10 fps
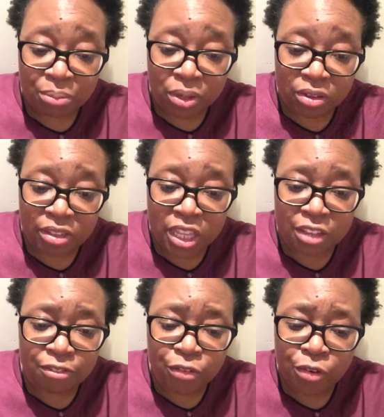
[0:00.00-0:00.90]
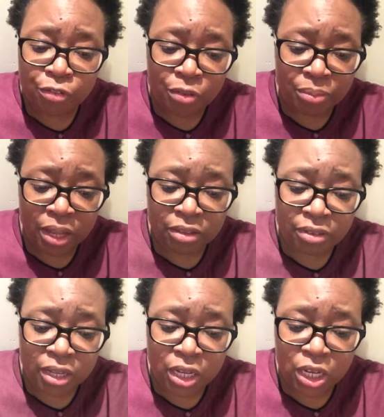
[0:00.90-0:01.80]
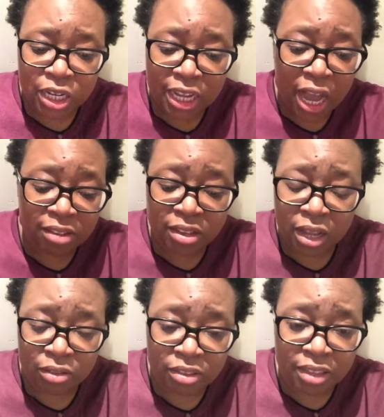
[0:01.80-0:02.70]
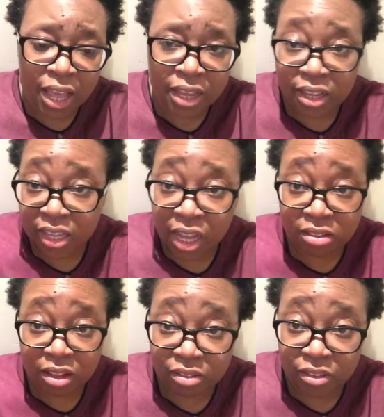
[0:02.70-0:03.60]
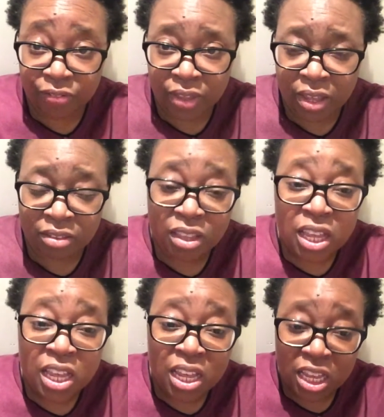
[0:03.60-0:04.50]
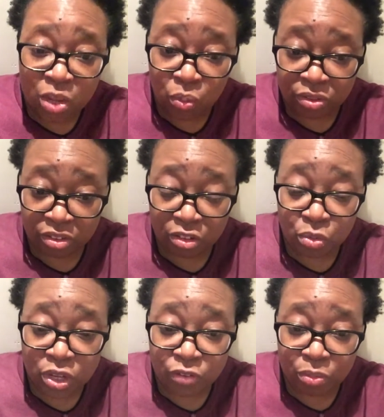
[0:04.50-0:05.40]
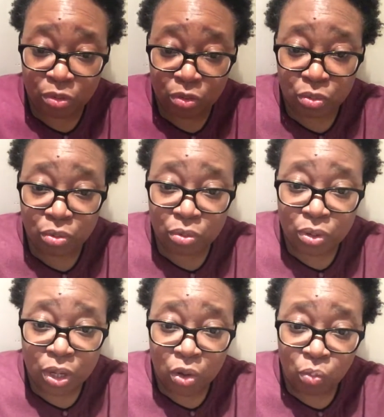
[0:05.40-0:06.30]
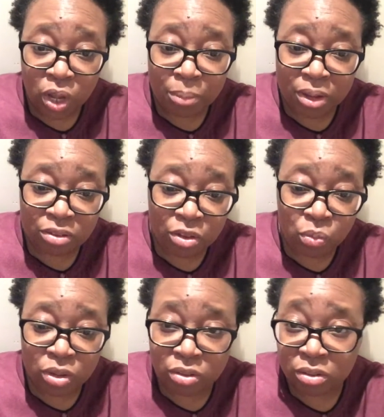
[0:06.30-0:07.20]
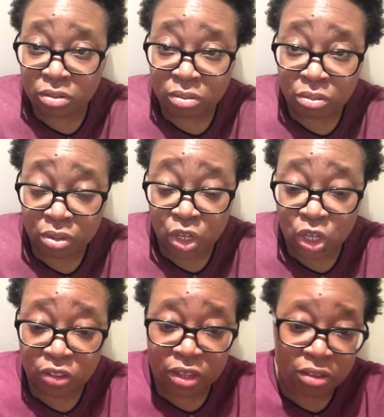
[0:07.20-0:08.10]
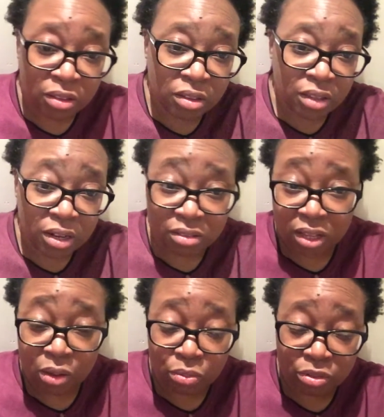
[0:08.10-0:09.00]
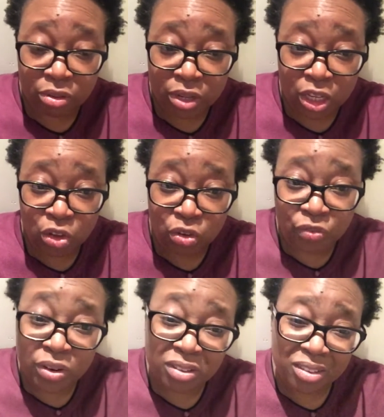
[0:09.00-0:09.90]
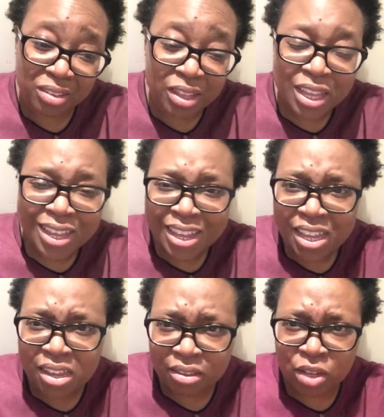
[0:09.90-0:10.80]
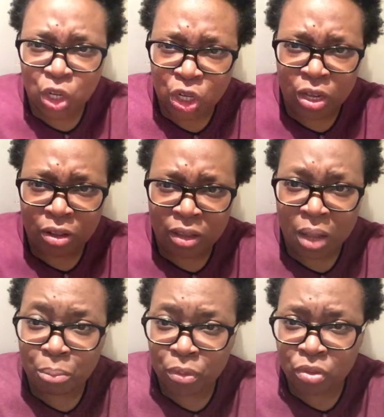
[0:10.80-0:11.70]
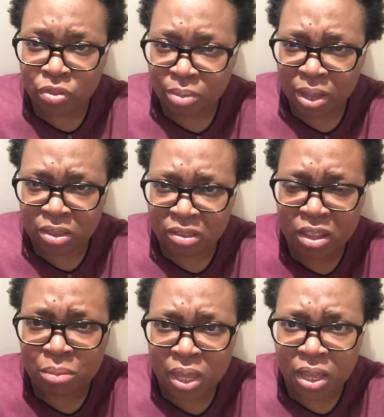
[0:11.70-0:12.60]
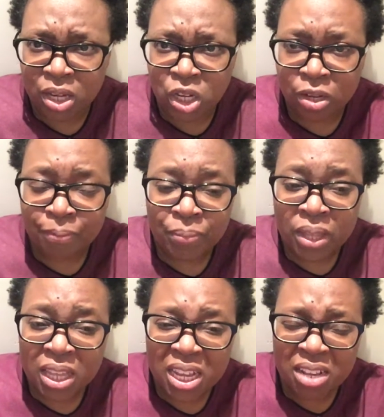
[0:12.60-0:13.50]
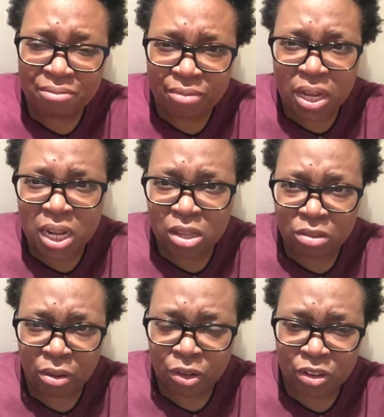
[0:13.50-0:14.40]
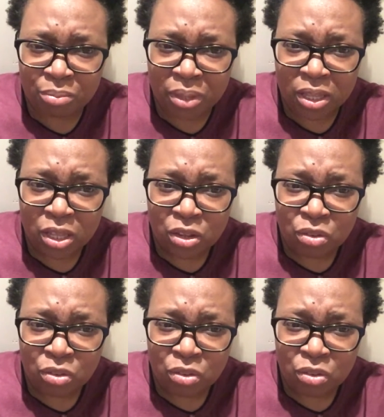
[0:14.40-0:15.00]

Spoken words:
Because he evolved from that stage, he acted out his anger, he acted out his fears, he was excluded from school. Well, my son went on to do his GCSEs and is now studying in university. He's in jail and both of them are the same age. It really touched me.